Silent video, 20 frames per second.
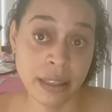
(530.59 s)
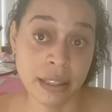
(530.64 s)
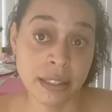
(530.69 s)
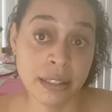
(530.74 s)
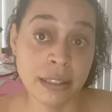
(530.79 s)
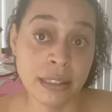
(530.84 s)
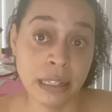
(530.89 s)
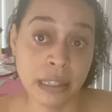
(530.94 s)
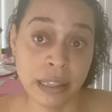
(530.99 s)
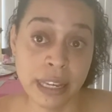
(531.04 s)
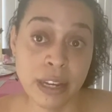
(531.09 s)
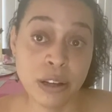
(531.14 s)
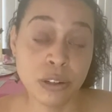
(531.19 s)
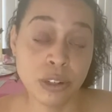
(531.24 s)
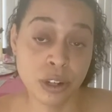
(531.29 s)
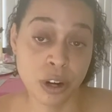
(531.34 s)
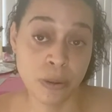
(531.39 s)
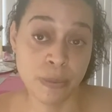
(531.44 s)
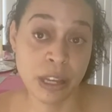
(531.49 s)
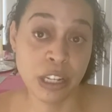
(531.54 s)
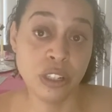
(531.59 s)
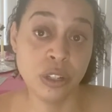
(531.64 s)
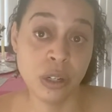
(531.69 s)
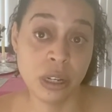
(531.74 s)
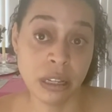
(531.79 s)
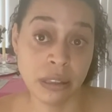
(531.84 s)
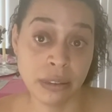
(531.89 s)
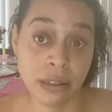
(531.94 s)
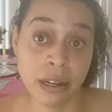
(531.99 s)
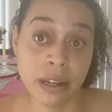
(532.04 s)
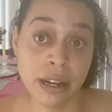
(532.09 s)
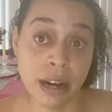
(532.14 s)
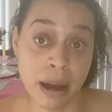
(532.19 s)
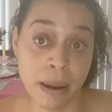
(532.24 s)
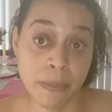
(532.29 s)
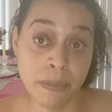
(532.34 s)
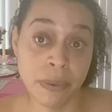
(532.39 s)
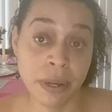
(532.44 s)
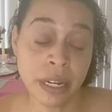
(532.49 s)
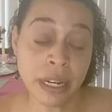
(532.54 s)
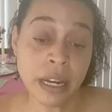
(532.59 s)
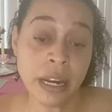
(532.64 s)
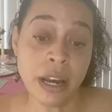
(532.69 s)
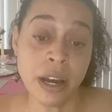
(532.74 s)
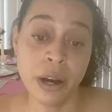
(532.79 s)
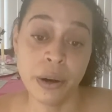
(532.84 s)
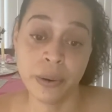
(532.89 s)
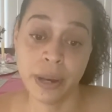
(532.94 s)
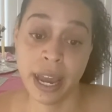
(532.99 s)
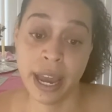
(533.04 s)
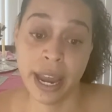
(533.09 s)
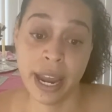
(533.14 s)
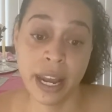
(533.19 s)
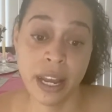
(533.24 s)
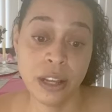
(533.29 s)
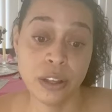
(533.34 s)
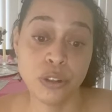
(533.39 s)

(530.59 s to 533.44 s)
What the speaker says: This is a legal term that you can look up, okay?